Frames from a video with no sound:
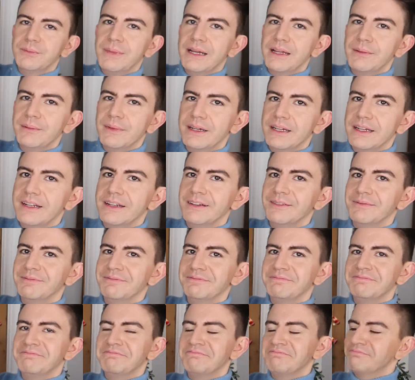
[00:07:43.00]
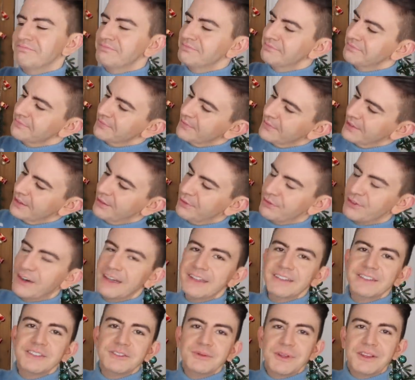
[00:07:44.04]
to make me
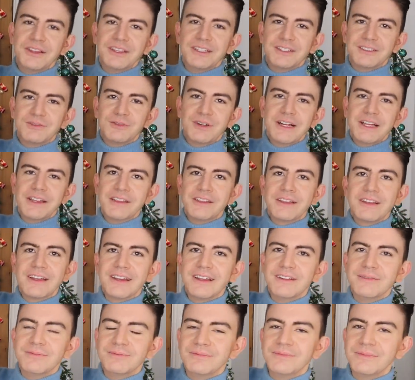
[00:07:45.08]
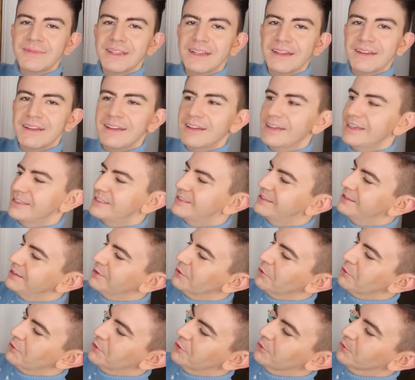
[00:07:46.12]
friends with this wreath again. It's
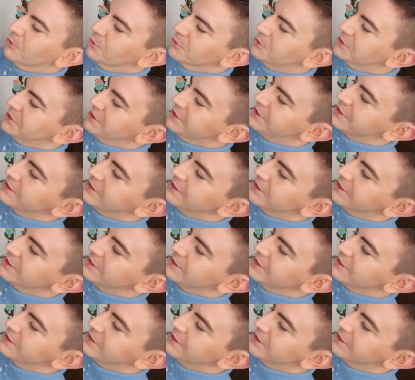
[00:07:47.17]
still on the naughty